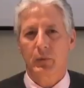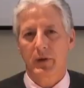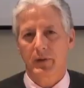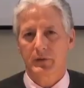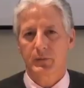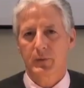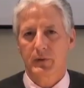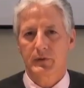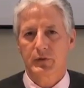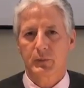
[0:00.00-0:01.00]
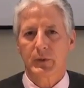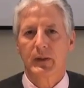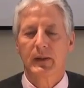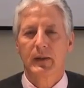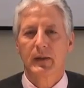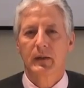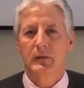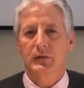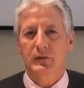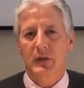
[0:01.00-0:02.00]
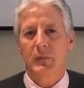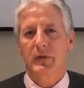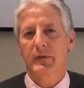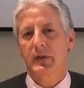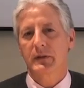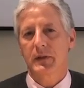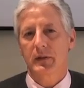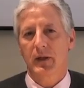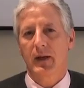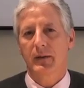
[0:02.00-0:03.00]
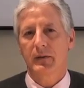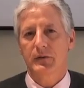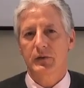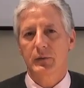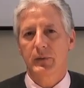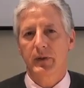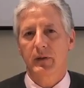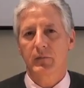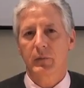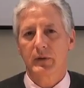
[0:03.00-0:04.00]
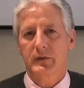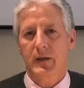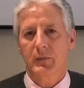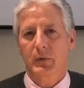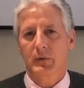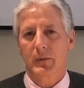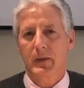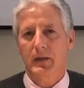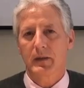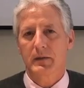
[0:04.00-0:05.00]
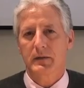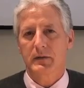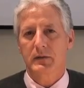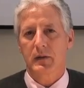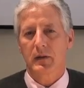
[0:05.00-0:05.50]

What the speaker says: products for the consumer. So some of the things that cotton is doing, for example, is